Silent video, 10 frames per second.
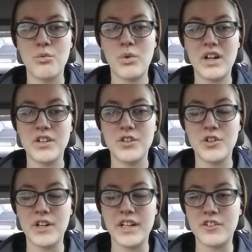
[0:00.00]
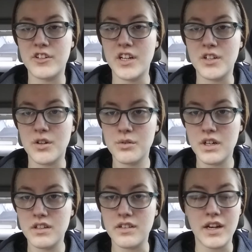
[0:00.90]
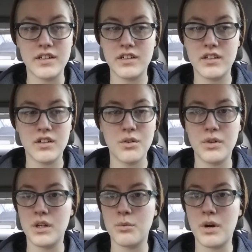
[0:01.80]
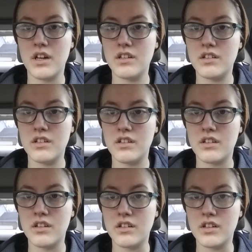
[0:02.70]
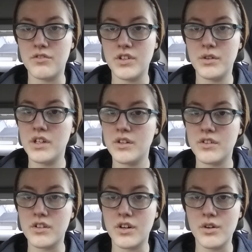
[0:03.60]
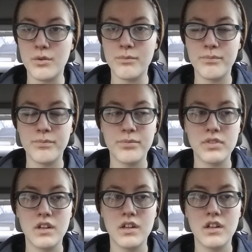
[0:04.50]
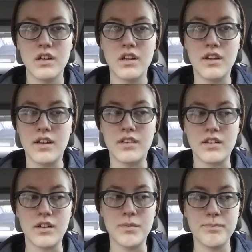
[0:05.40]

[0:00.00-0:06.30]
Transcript: what transgender was. I didn't know what it was until a few years ago, and